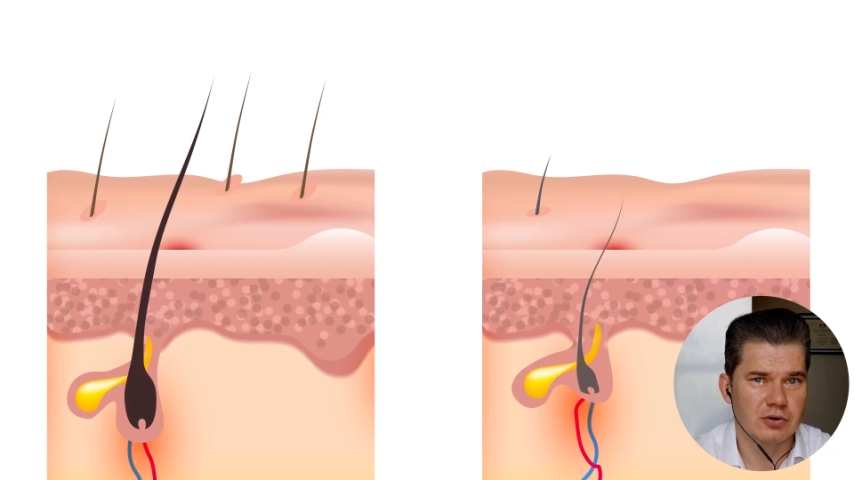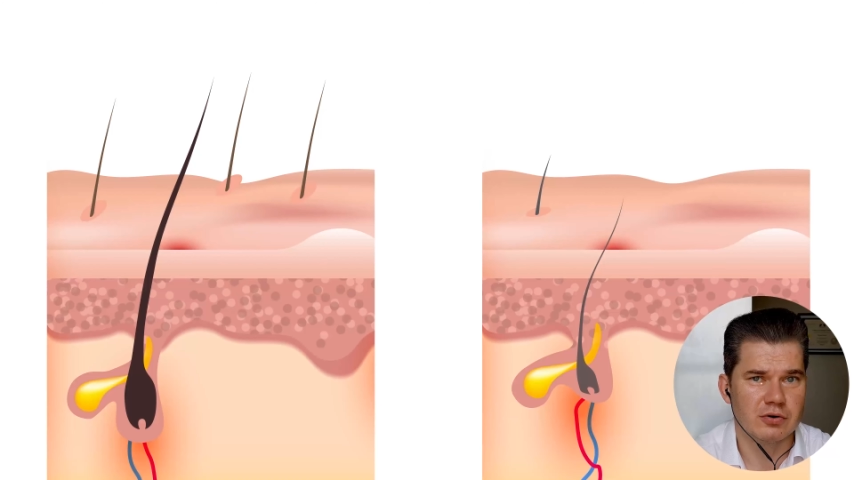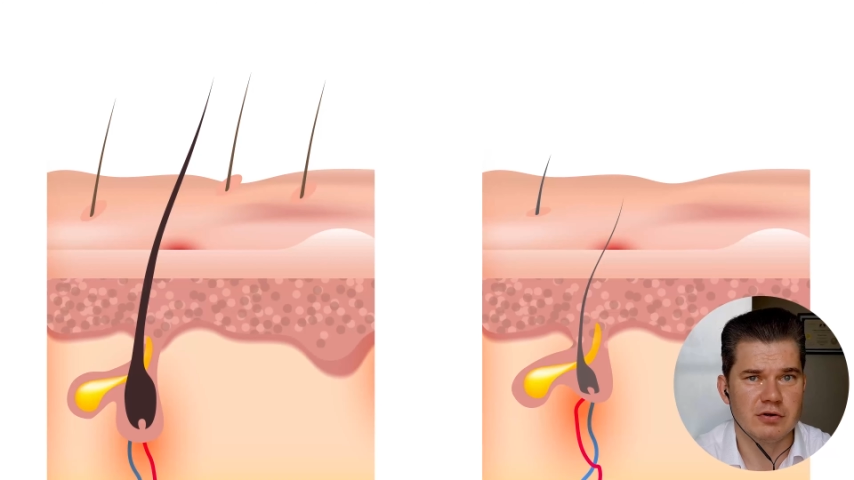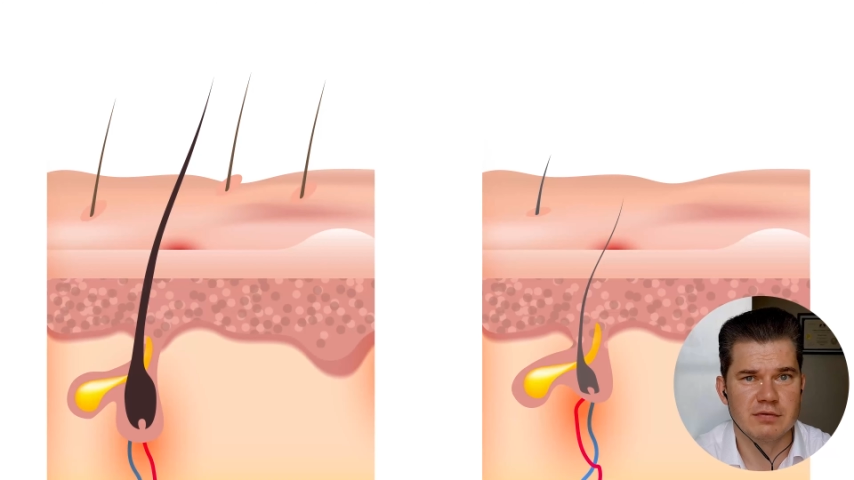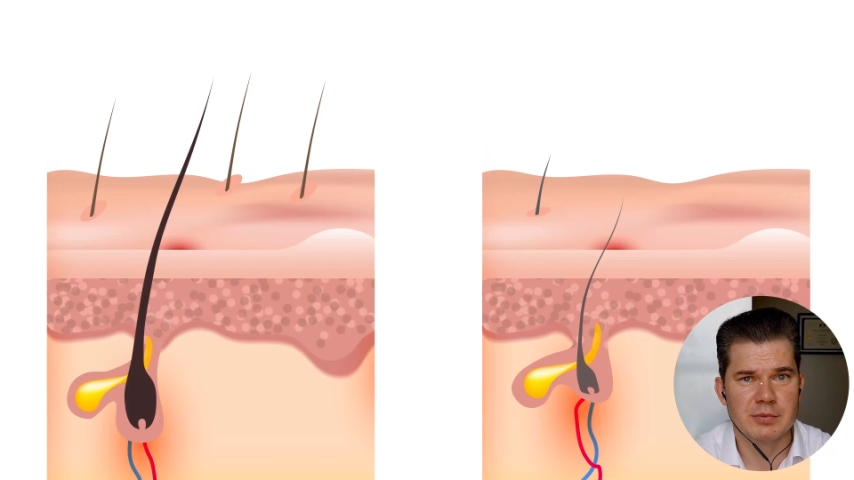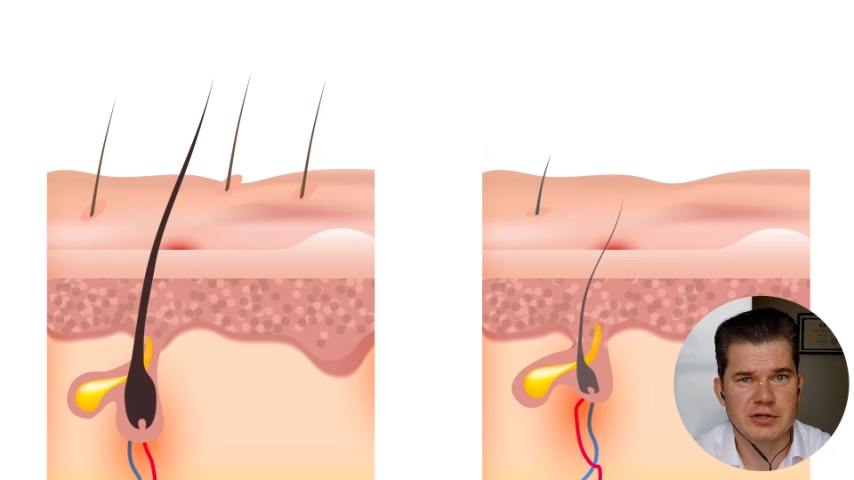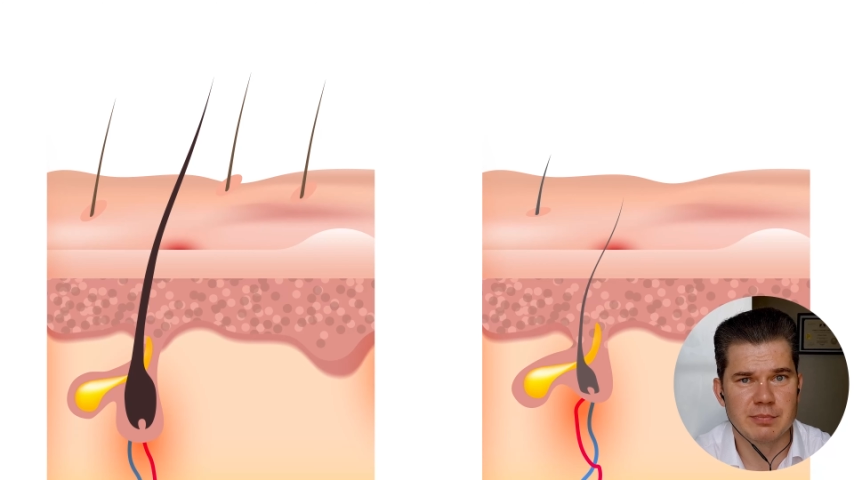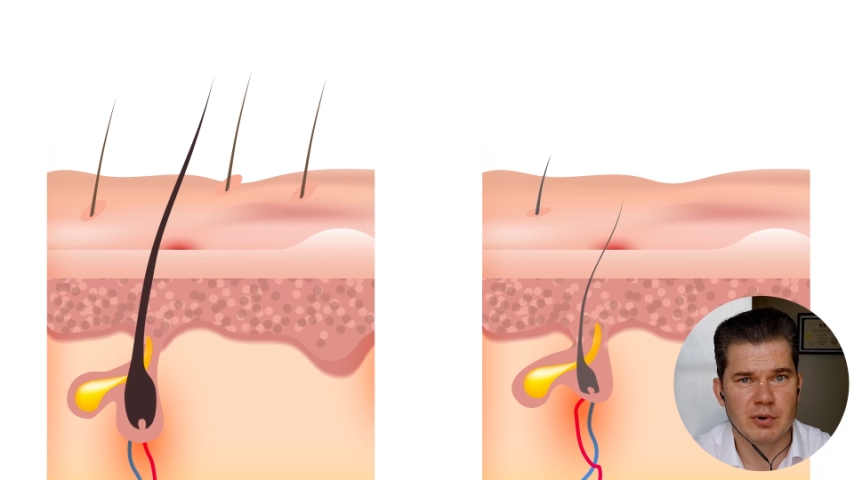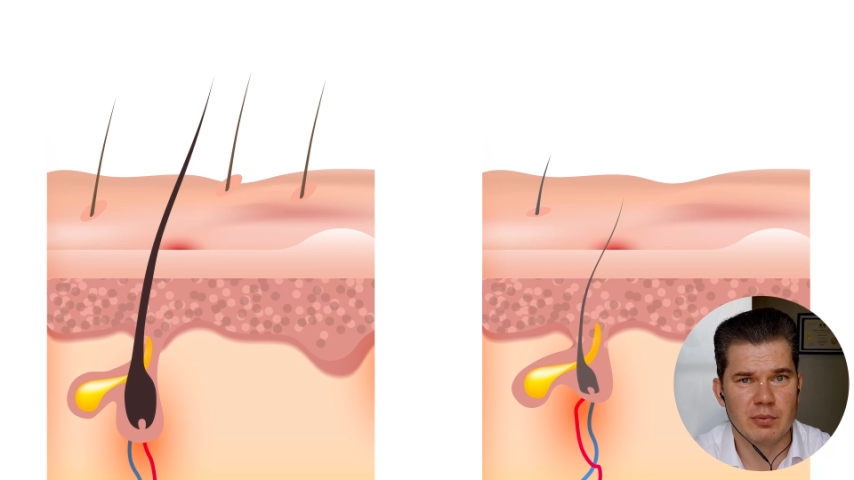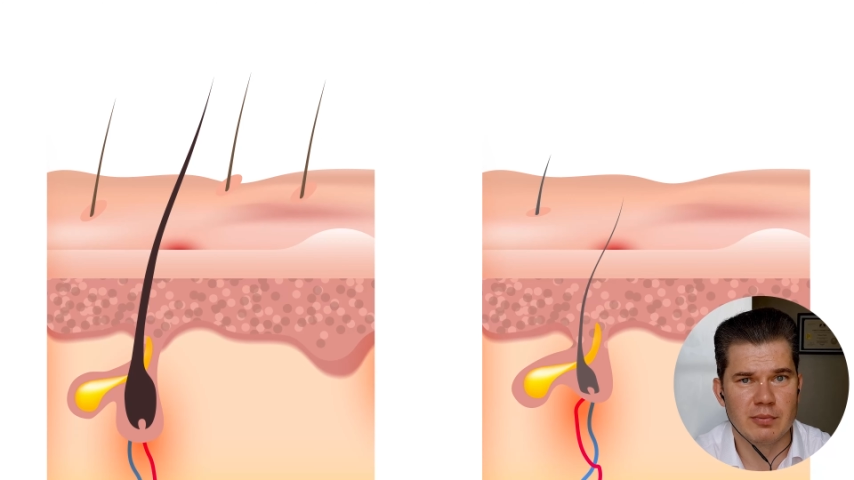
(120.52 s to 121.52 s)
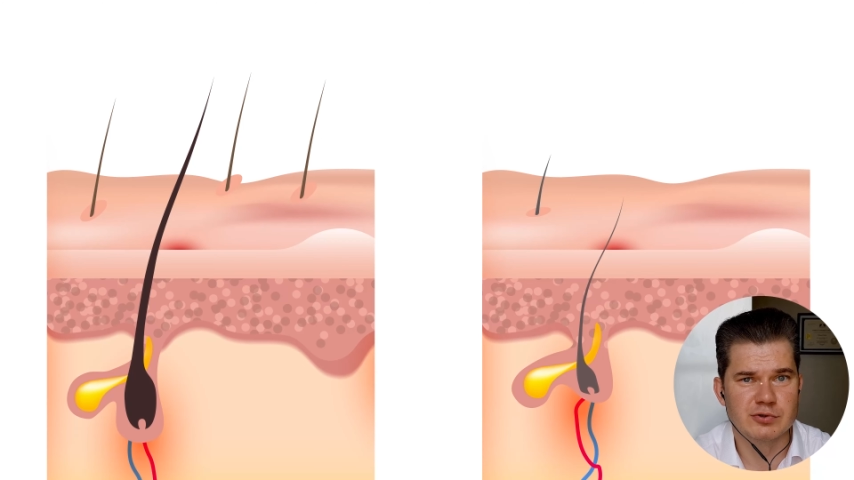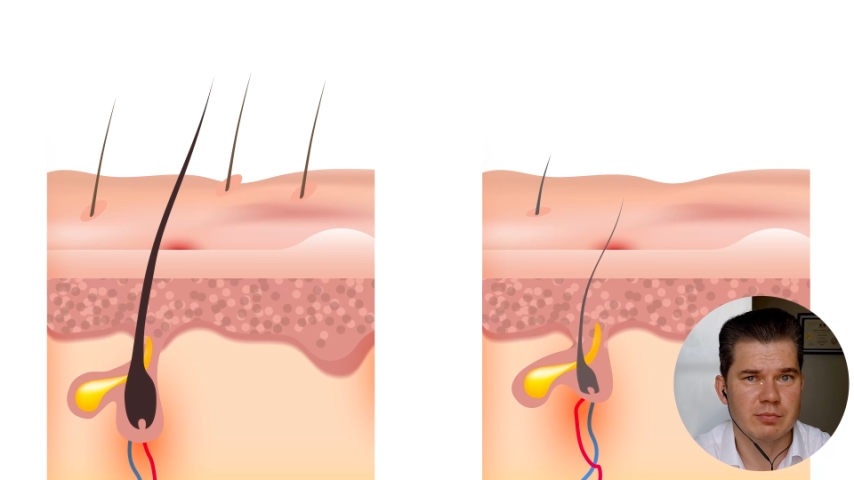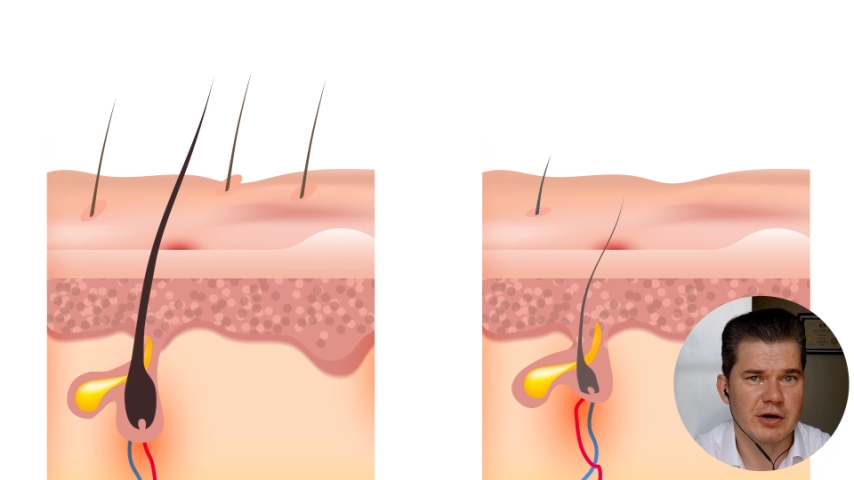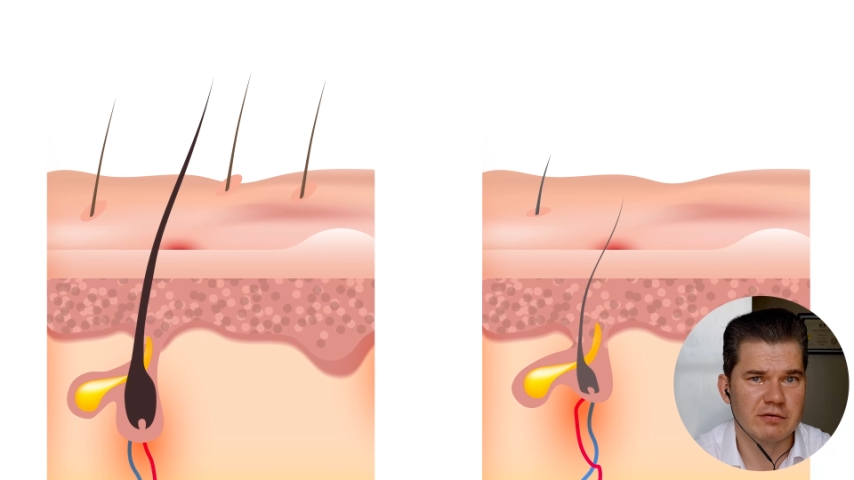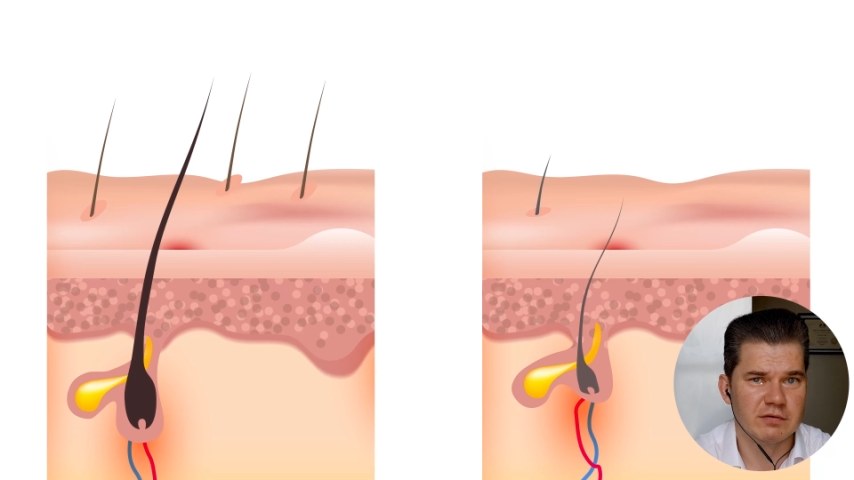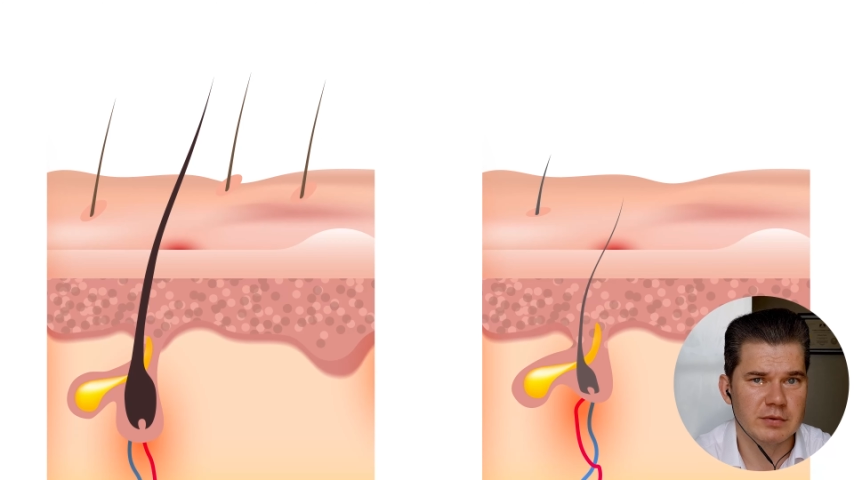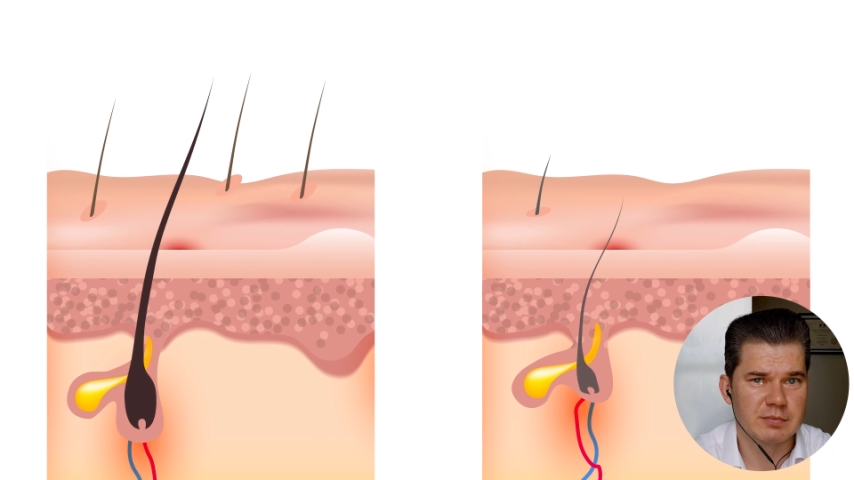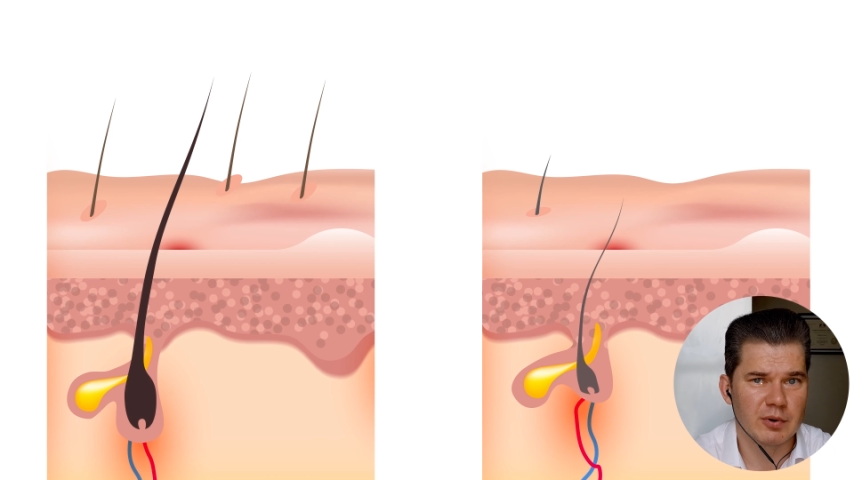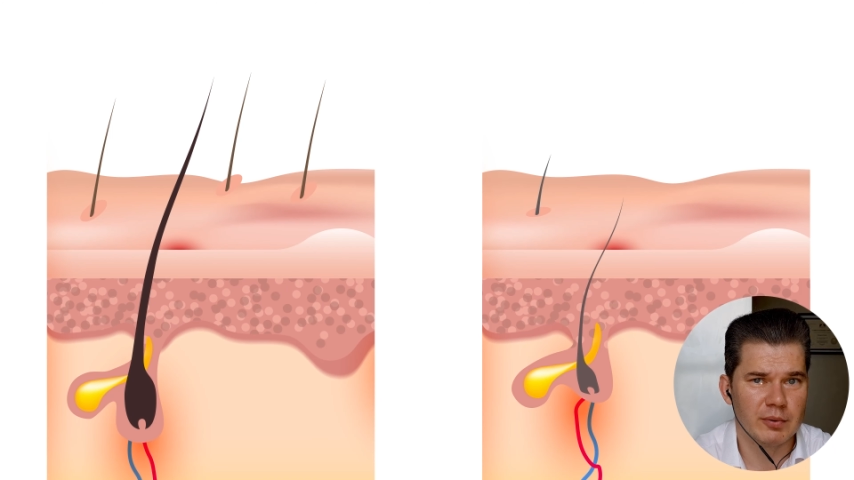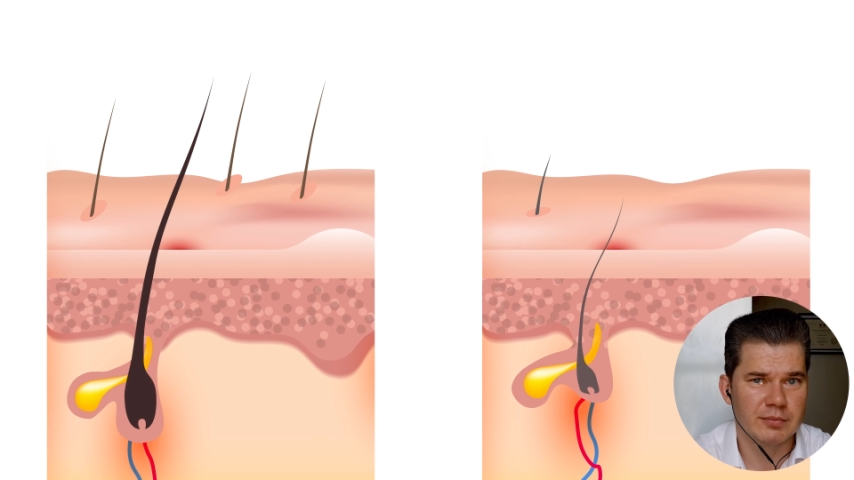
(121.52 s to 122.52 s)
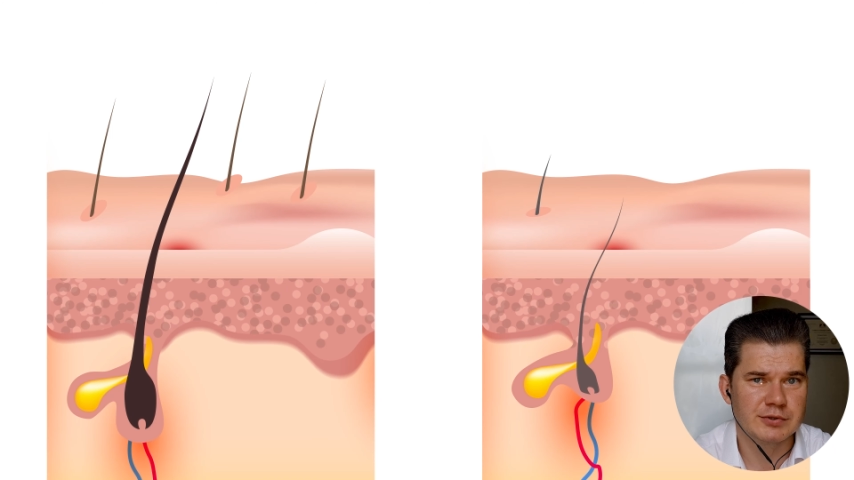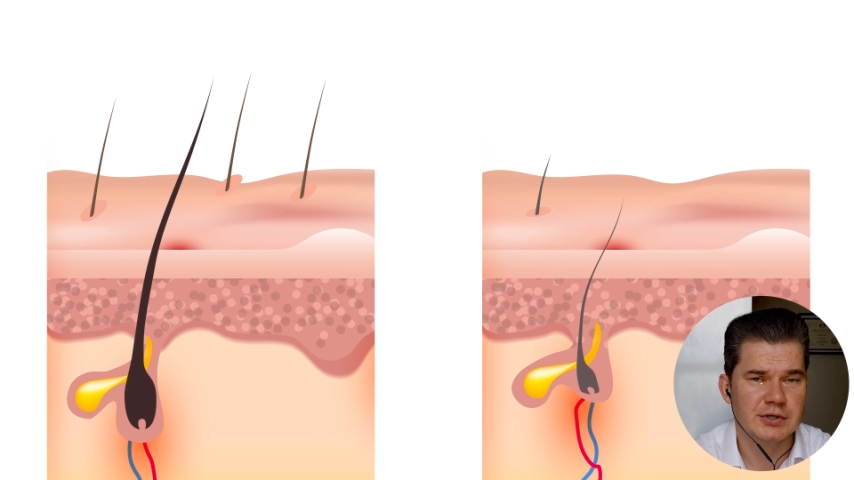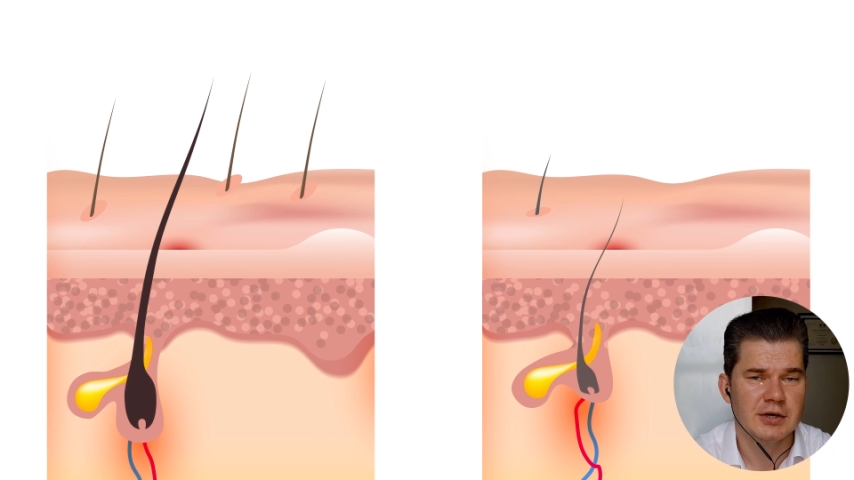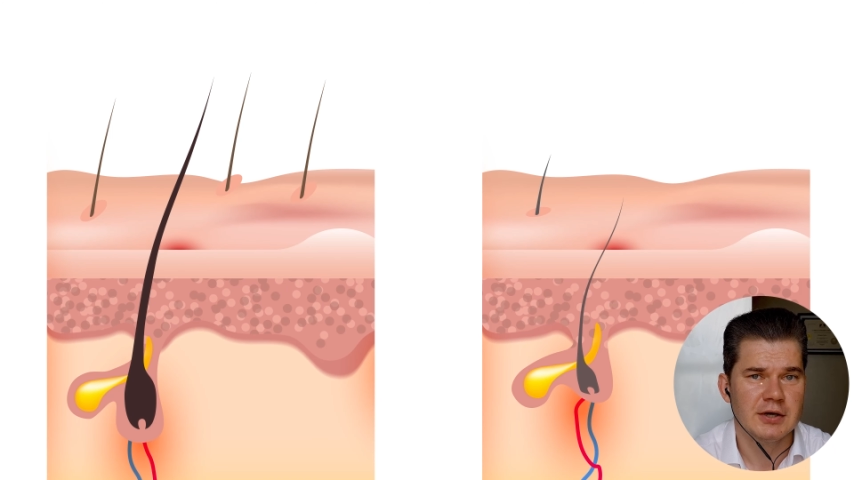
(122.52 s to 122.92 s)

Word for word: or inflammatory problems, or microinflammatory problems.